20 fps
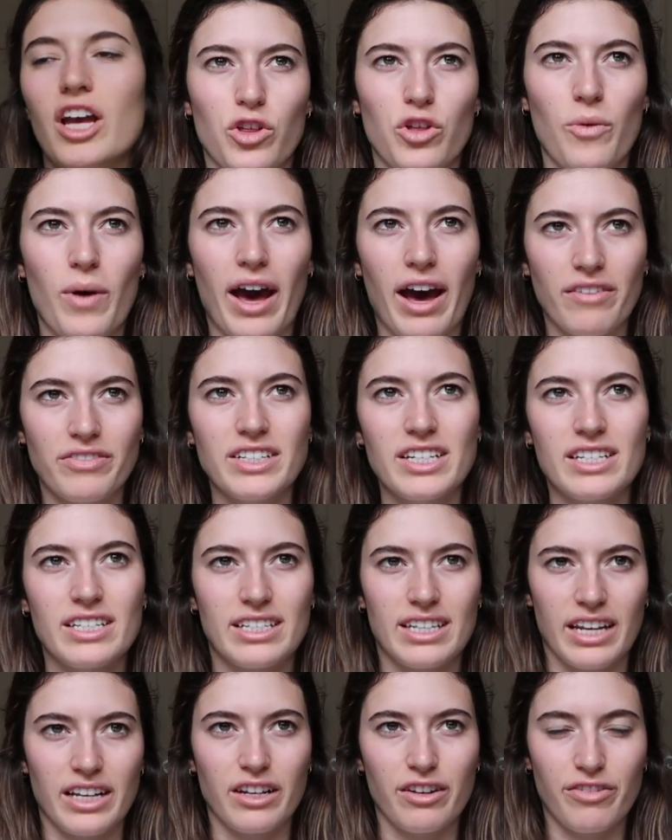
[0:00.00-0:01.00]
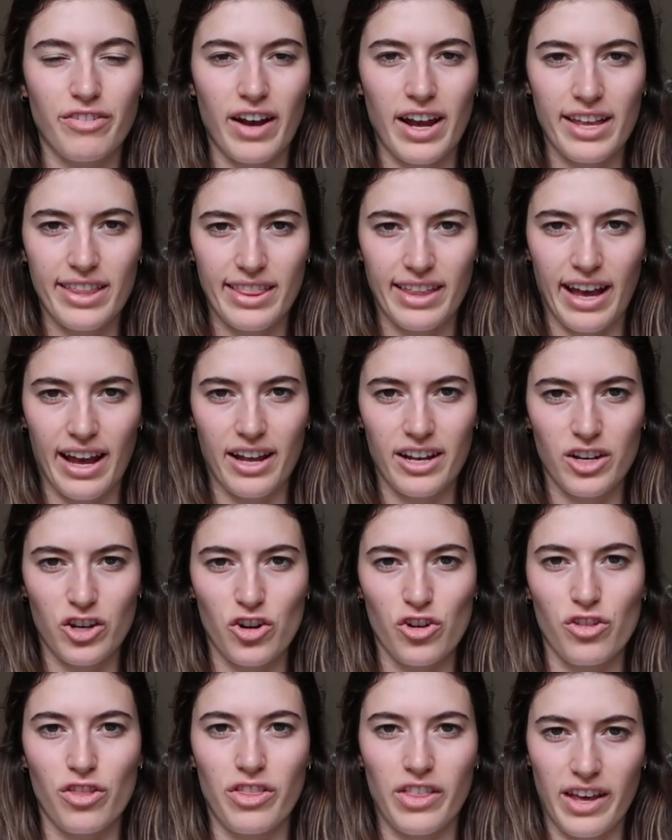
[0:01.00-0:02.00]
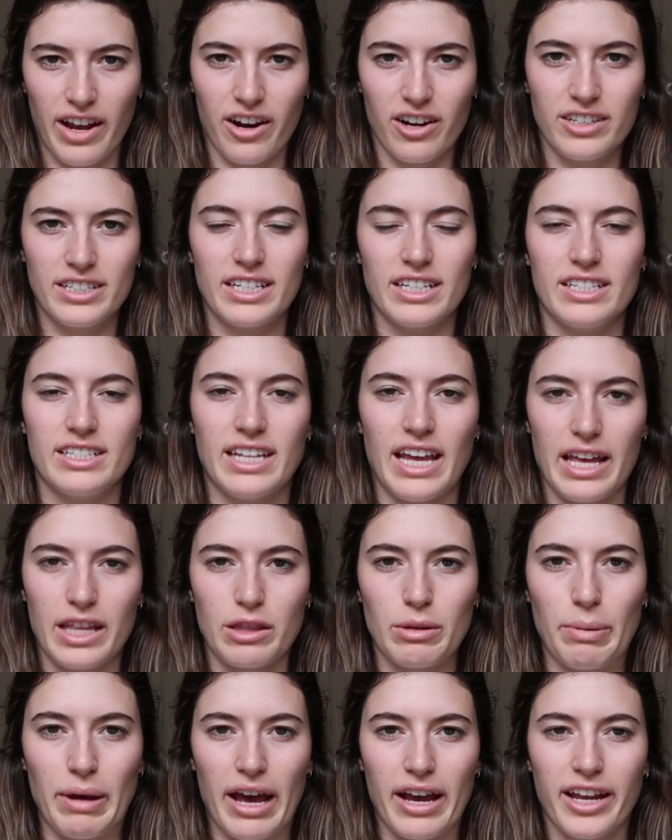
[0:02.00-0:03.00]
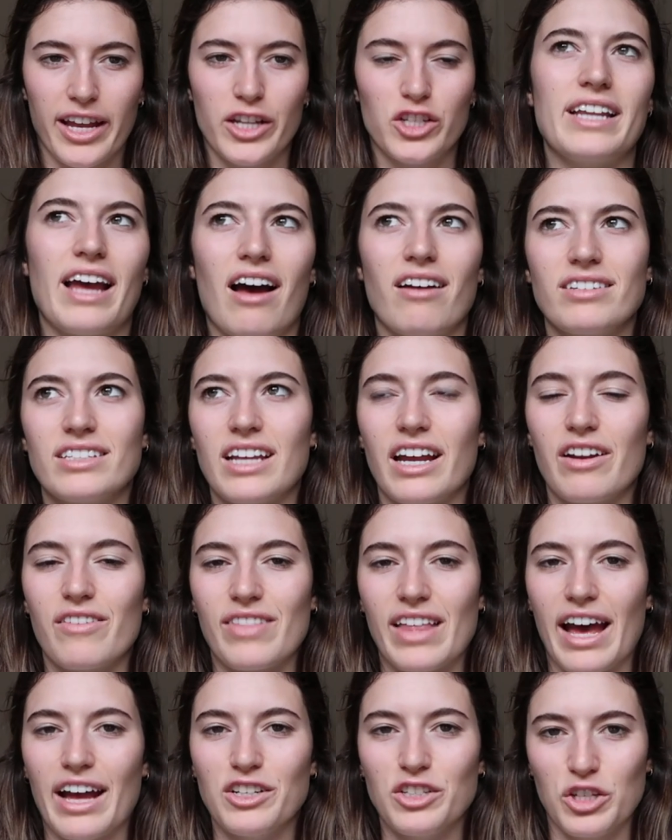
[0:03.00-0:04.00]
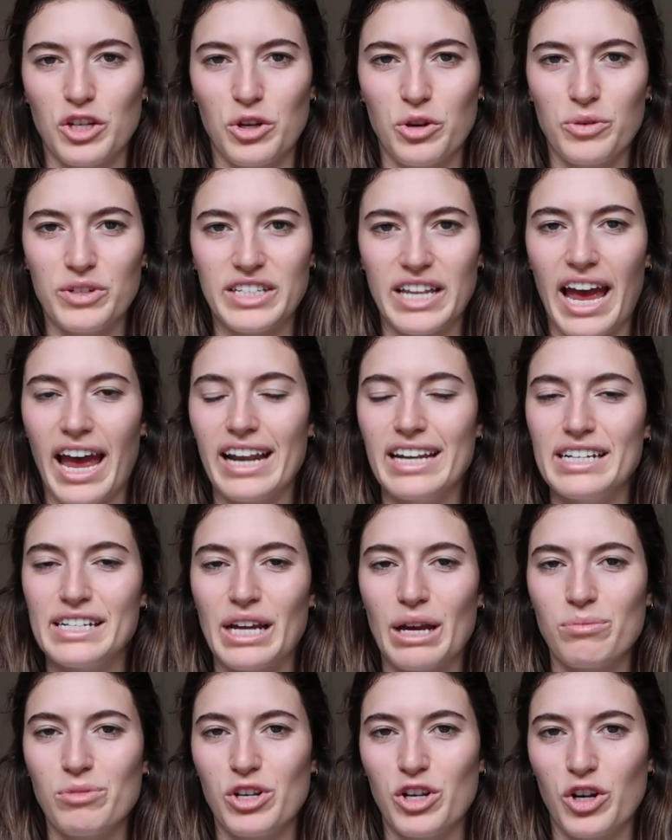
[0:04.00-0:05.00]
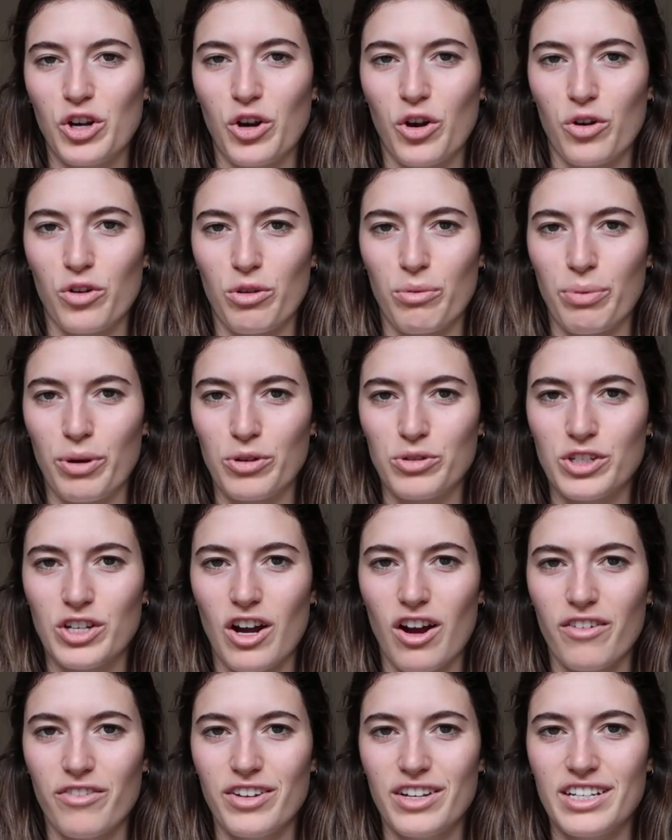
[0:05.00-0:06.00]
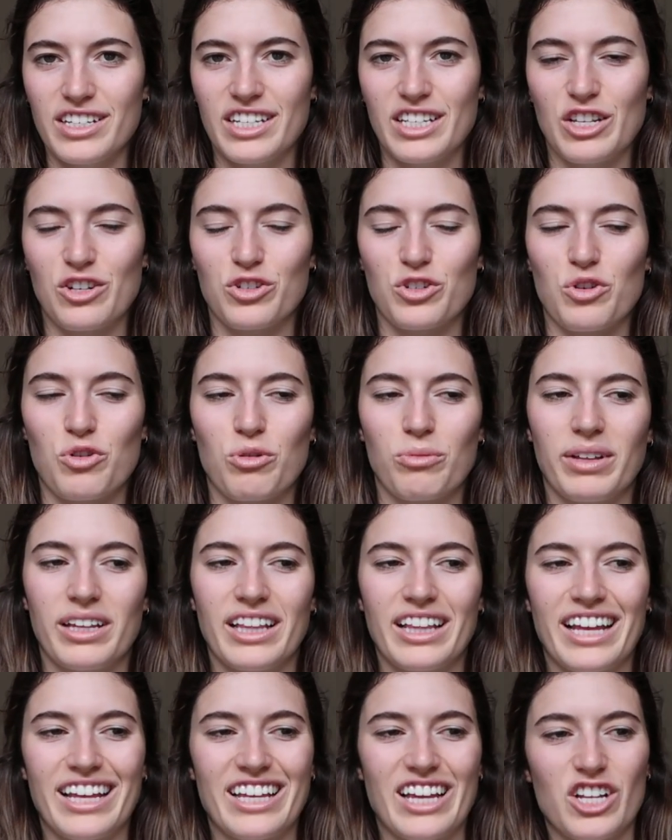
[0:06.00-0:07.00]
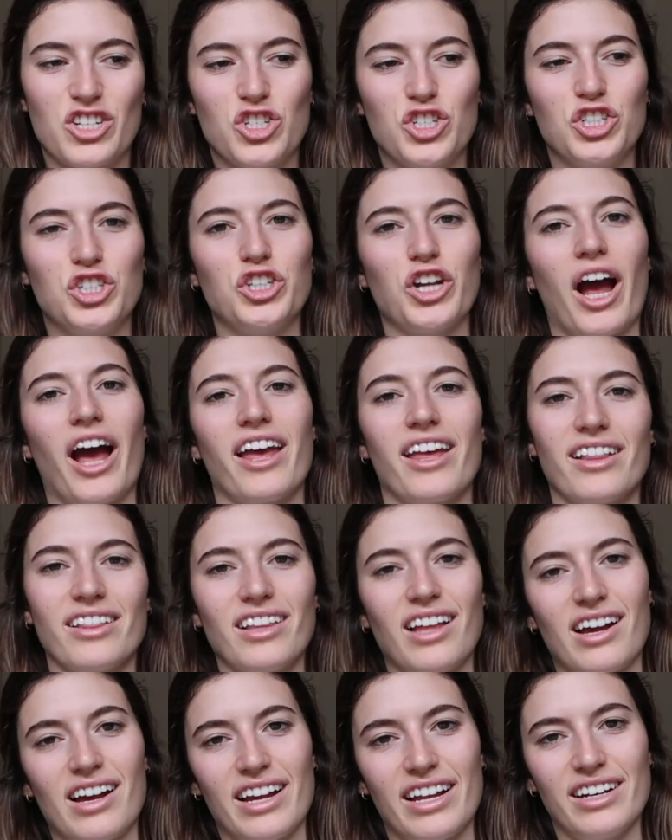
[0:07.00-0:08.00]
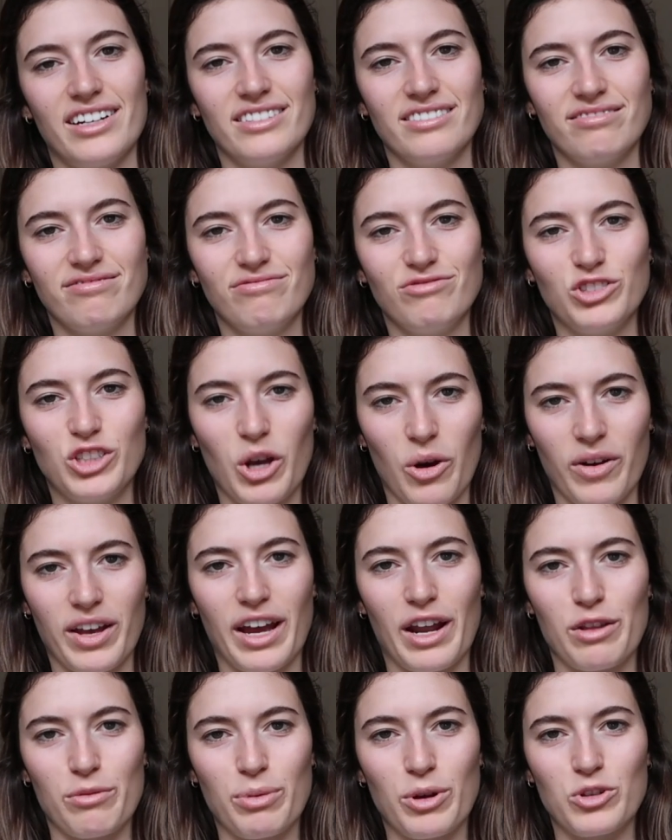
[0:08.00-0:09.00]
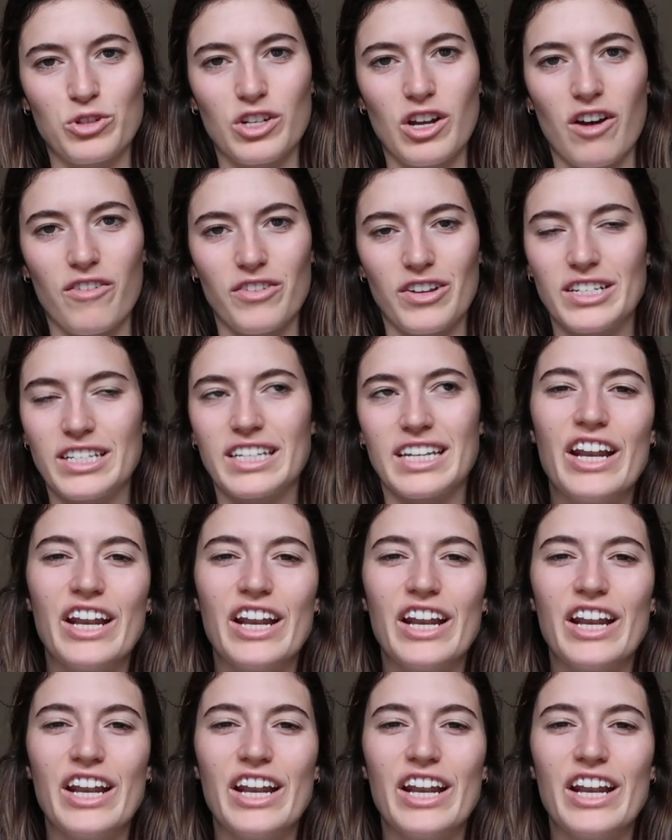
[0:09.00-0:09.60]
You have to signify that you're there to take the package. The downside of that too is anytime you need to go to the post office, there's normally like a giant line going out of the post office.